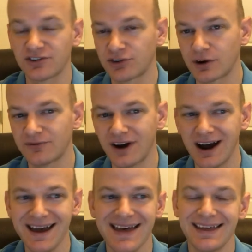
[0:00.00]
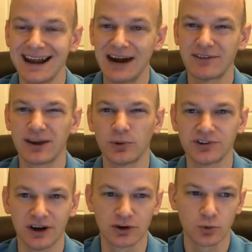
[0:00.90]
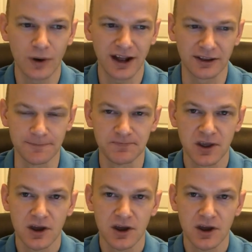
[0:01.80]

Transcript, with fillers: to certify that everything was done correctly.